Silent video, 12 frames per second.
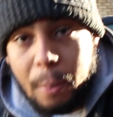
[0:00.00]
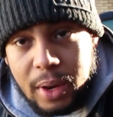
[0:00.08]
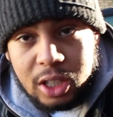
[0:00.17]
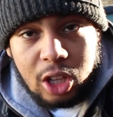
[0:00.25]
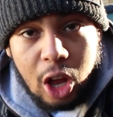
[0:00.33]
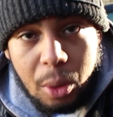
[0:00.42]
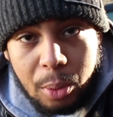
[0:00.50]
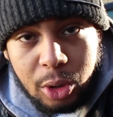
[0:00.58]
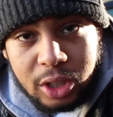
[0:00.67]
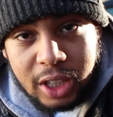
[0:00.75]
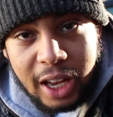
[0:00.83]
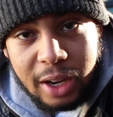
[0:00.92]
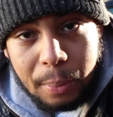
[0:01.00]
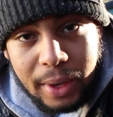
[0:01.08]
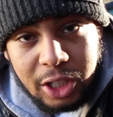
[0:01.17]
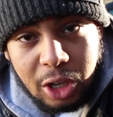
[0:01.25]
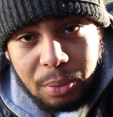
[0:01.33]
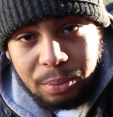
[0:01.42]
My starter motor is kind of
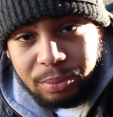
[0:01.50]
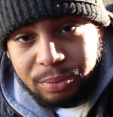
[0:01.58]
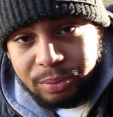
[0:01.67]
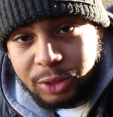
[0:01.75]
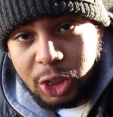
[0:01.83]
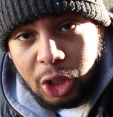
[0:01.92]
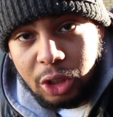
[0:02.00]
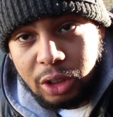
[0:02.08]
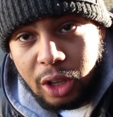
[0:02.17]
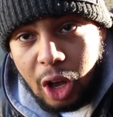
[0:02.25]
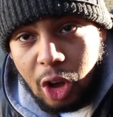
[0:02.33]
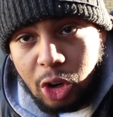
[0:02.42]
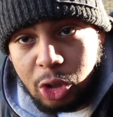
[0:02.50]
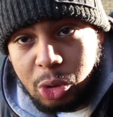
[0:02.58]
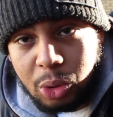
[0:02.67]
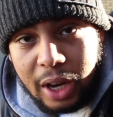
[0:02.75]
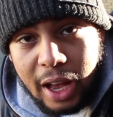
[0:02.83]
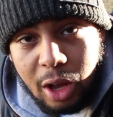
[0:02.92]
mash up, so I'm going to
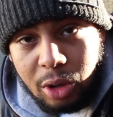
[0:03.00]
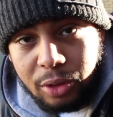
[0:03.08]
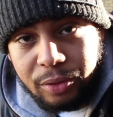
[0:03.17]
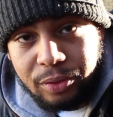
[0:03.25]
sort that out.